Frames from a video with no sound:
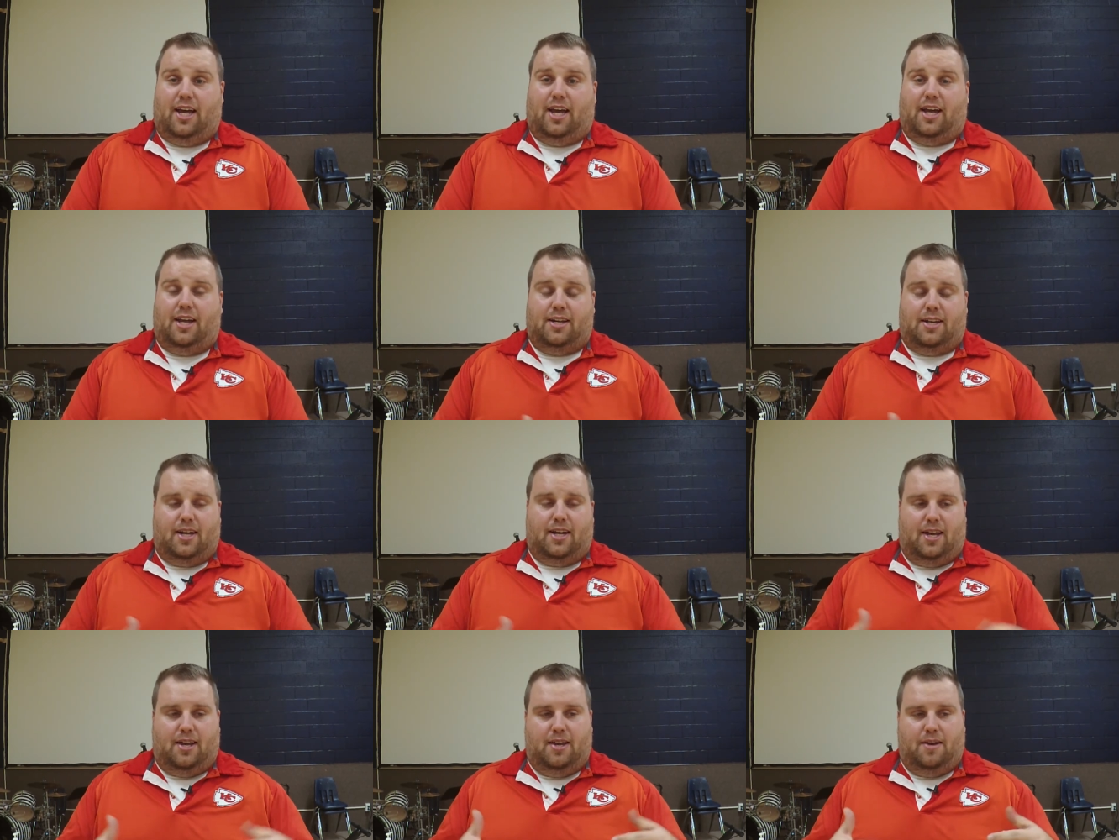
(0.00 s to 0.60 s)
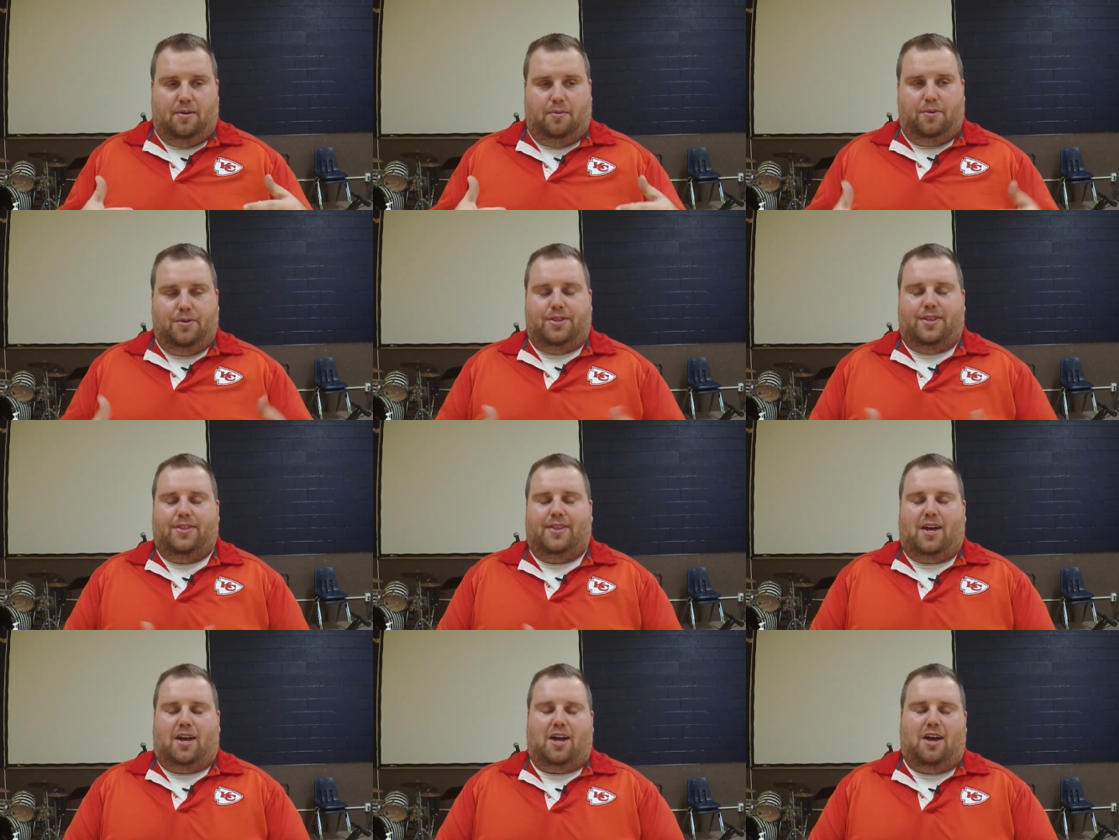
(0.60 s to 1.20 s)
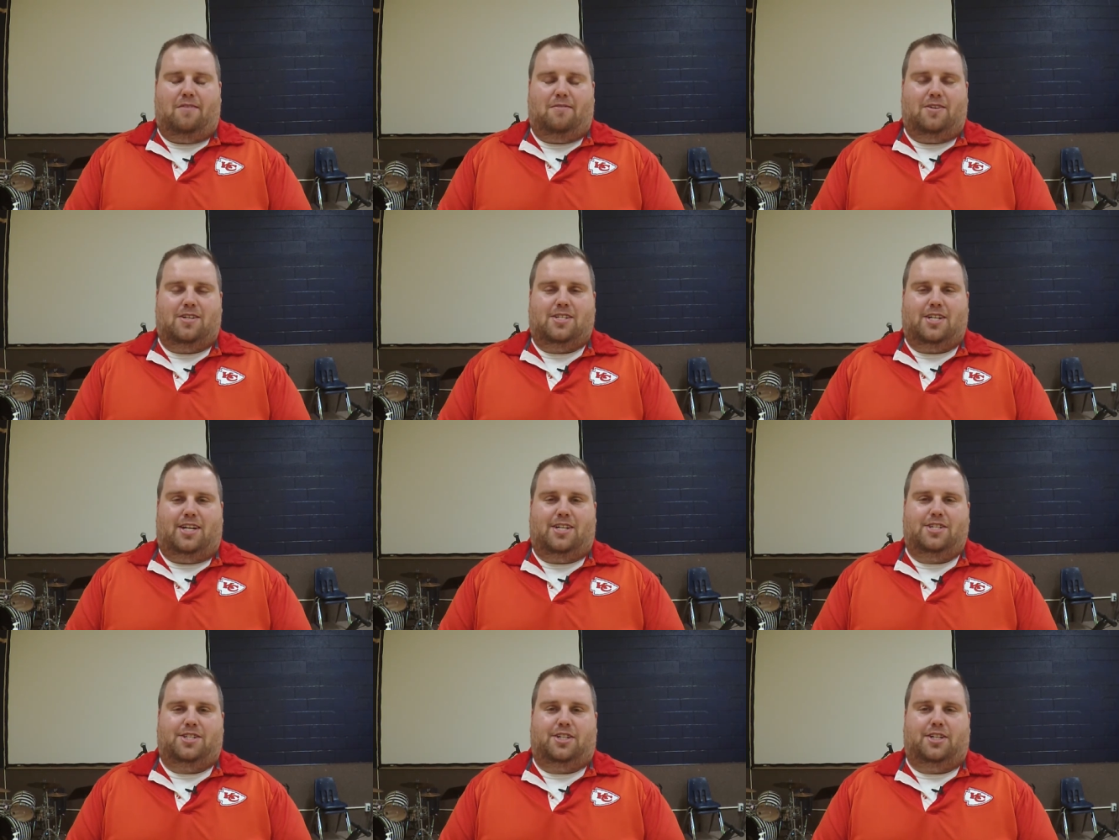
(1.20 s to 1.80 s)
and within that
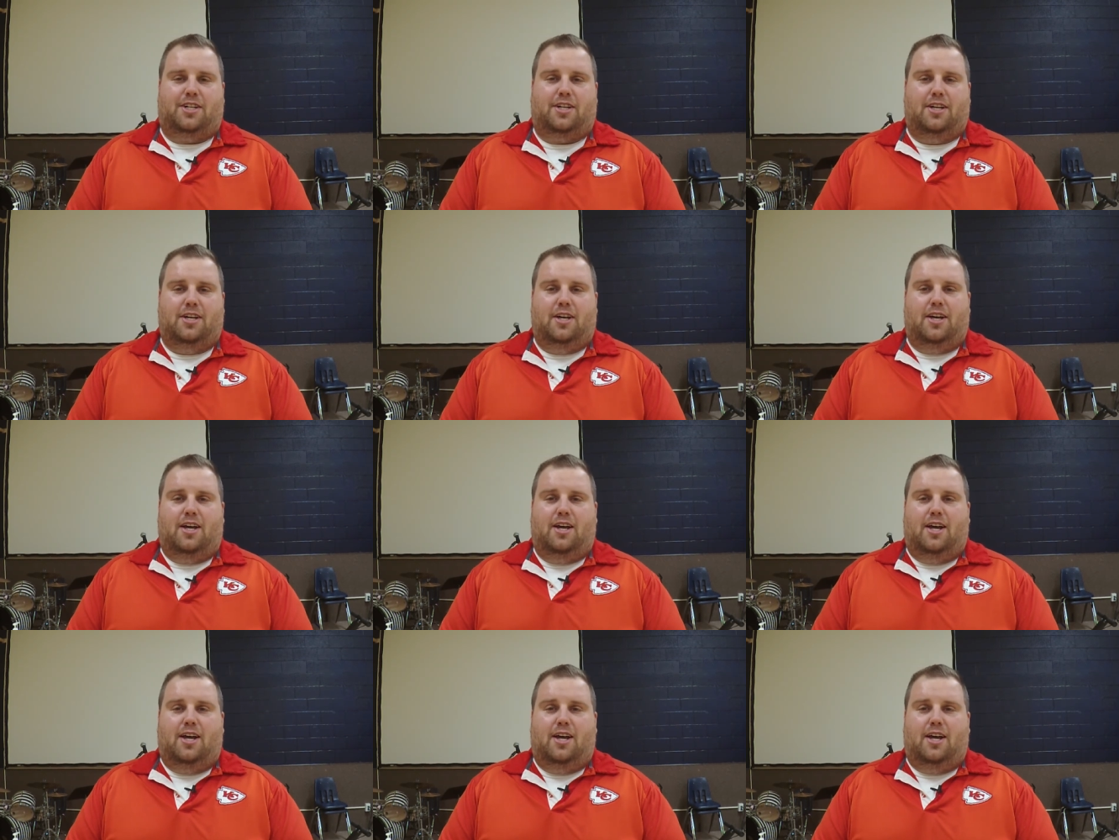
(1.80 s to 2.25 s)
conversation,